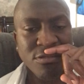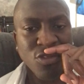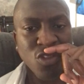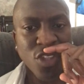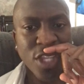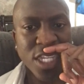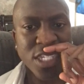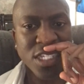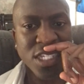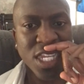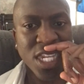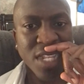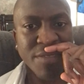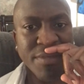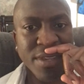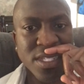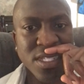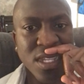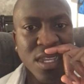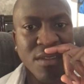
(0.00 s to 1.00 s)
2010 he
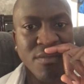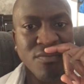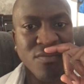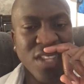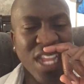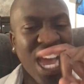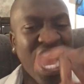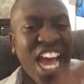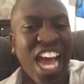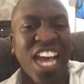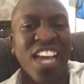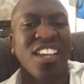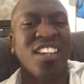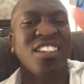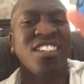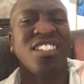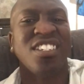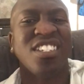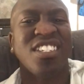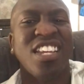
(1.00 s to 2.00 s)
messed up? Nah.
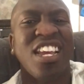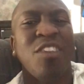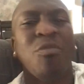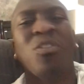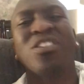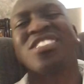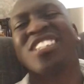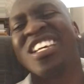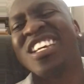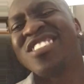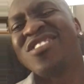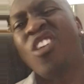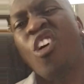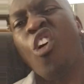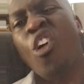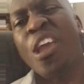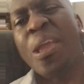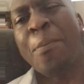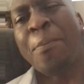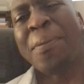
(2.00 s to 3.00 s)
He
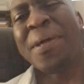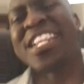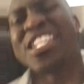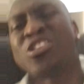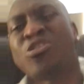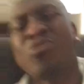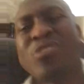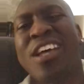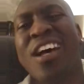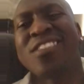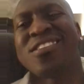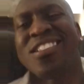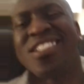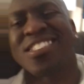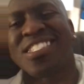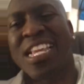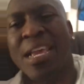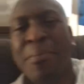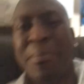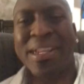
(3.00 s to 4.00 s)
played in
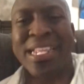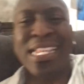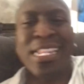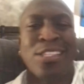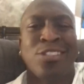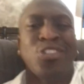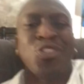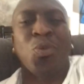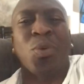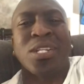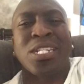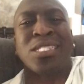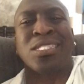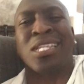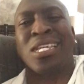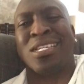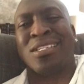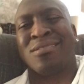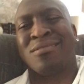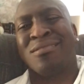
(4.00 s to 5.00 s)
2010, but he didn't do
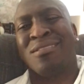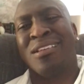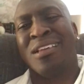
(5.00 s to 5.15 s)
anything.